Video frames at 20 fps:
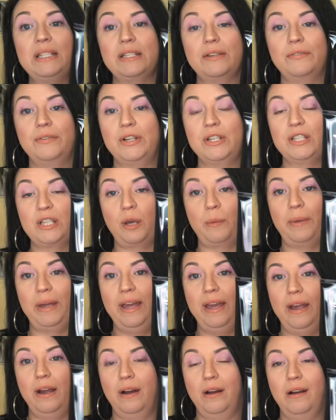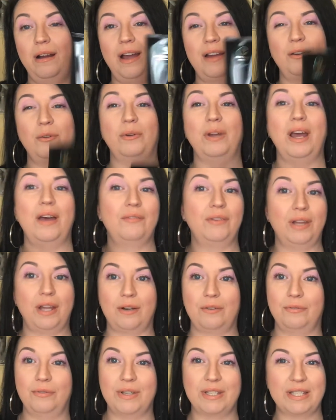difference on my hair. I don't have a lot
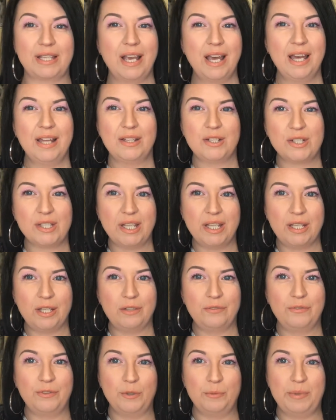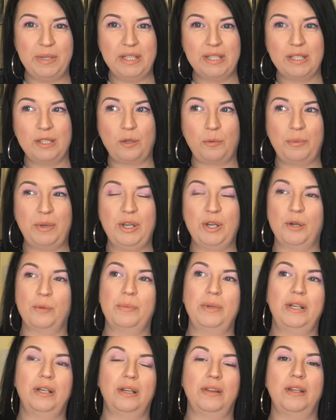of frizz. There's like a few pieces up here,
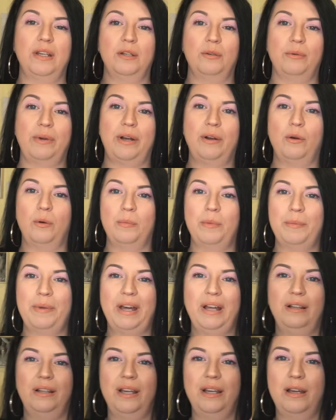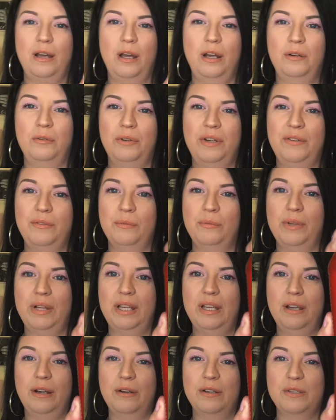but nothing to write home about. Like I don't even really
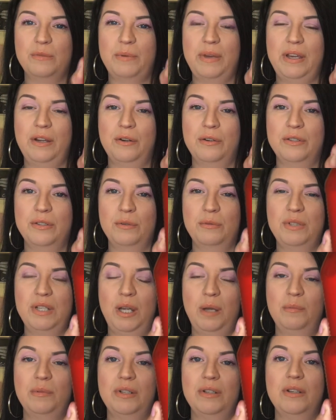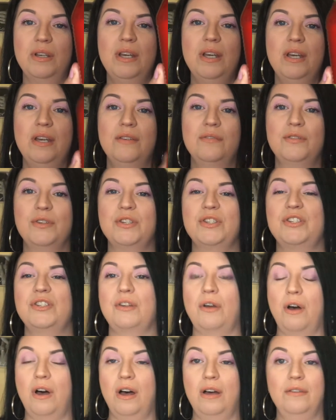care because my hair is so tamed and feels
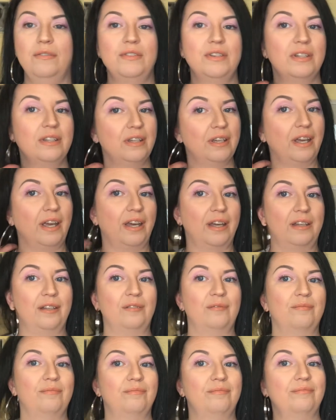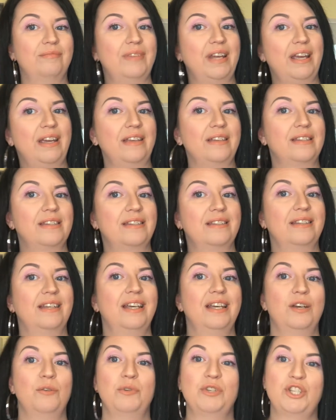soft and nice,
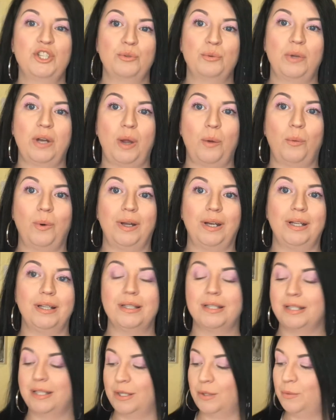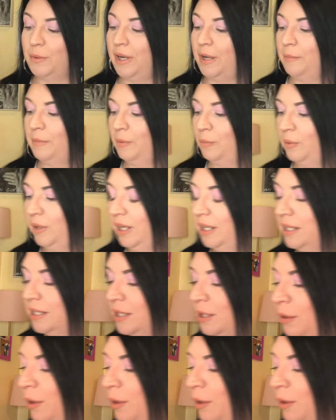which is what I wanted. This is what I've been wanting. So